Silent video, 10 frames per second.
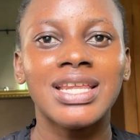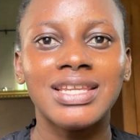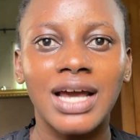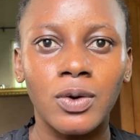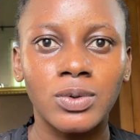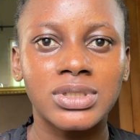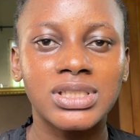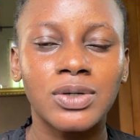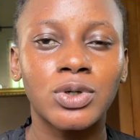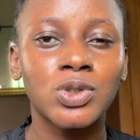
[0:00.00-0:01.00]
Now,
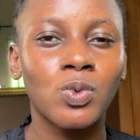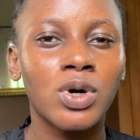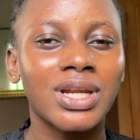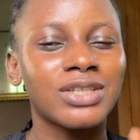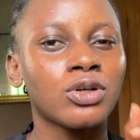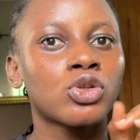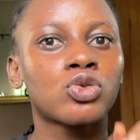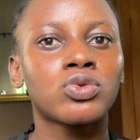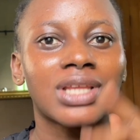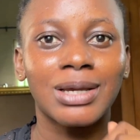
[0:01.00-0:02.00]
there was one, I saw
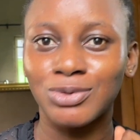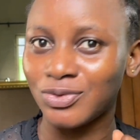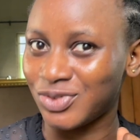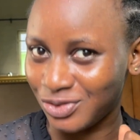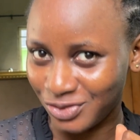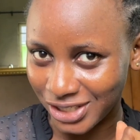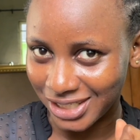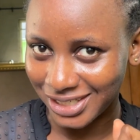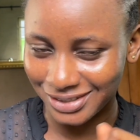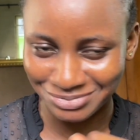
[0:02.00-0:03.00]
two types of the
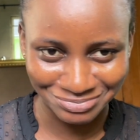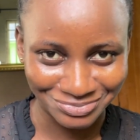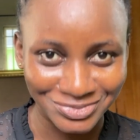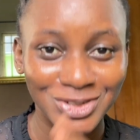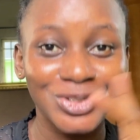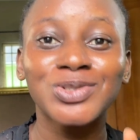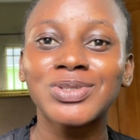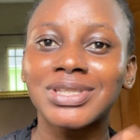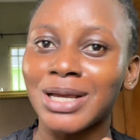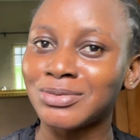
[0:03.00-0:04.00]
fake.
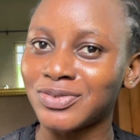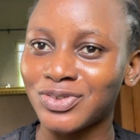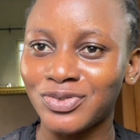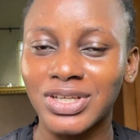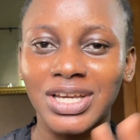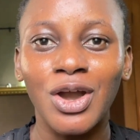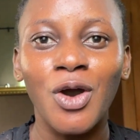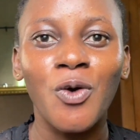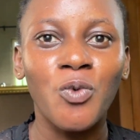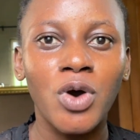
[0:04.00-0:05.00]
Two types of the fake.
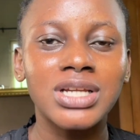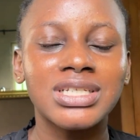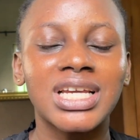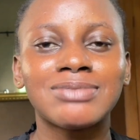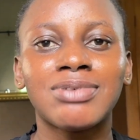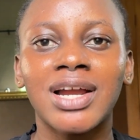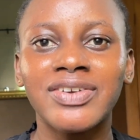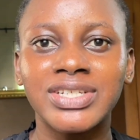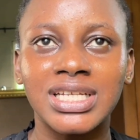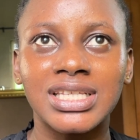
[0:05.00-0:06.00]
One, the
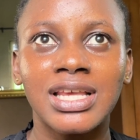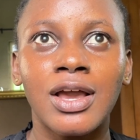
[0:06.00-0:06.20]
expiry date,